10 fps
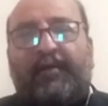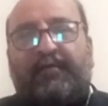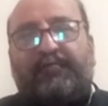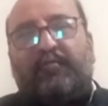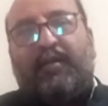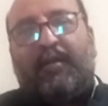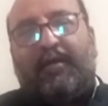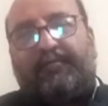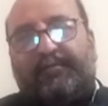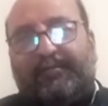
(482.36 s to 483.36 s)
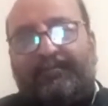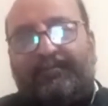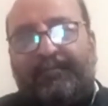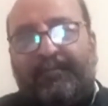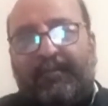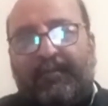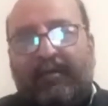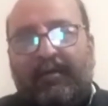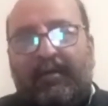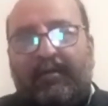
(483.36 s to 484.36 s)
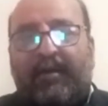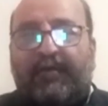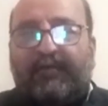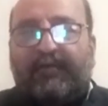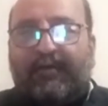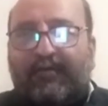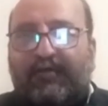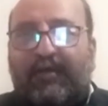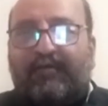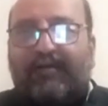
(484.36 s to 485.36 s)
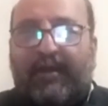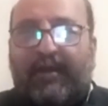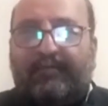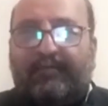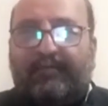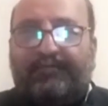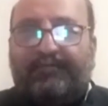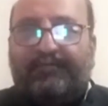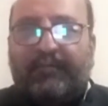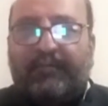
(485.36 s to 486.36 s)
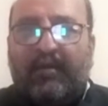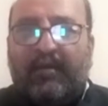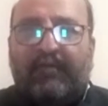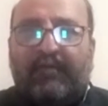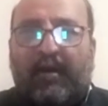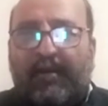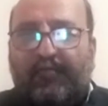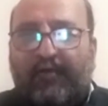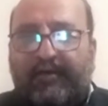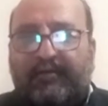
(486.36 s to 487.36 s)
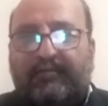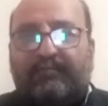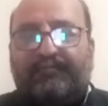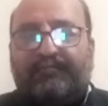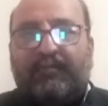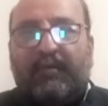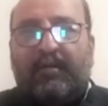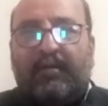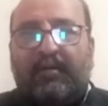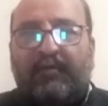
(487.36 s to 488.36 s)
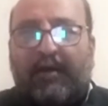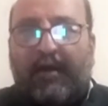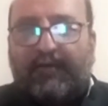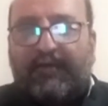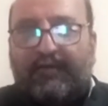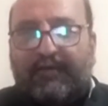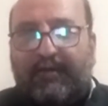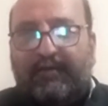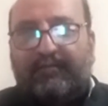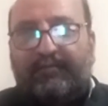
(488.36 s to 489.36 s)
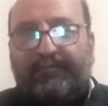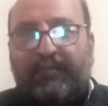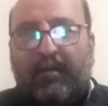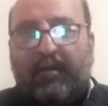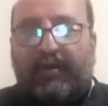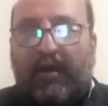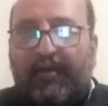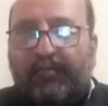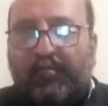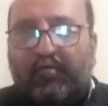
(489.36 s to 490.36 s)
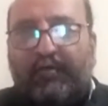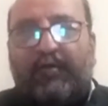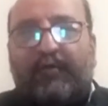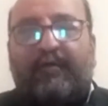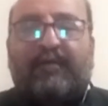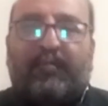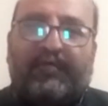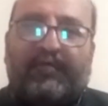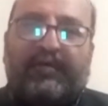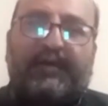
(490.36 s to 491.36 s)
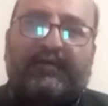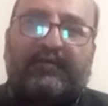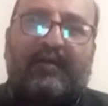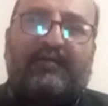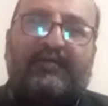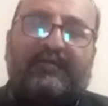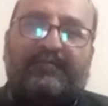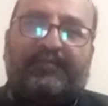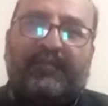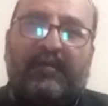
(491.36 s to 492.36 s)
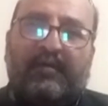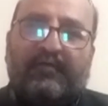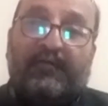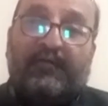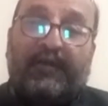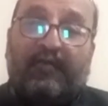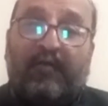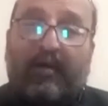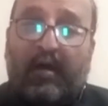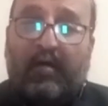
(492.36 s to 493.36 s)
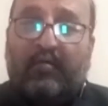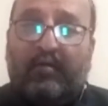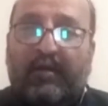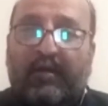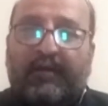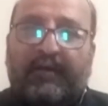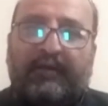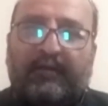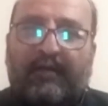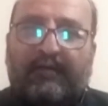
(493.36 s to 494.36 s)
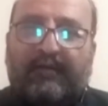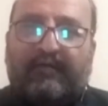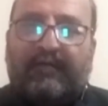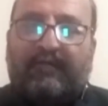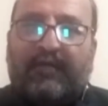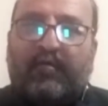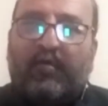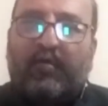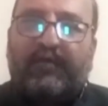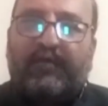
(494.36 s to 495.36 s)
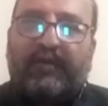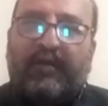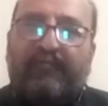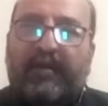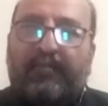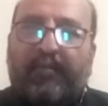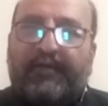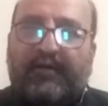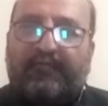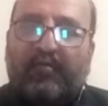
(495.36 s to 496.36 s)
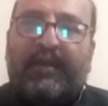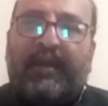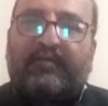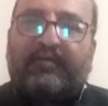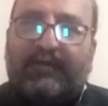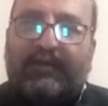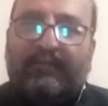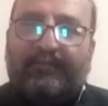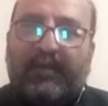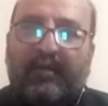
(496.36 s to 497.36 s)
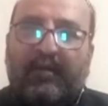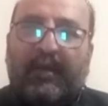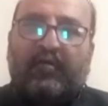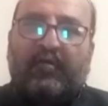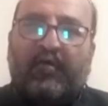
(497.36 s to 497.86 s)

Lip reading: supporting component for our professional activities. And the last and important one in the context of economy, today's society is a knowledge based economy or the knowledge based society. This is a kind of a shift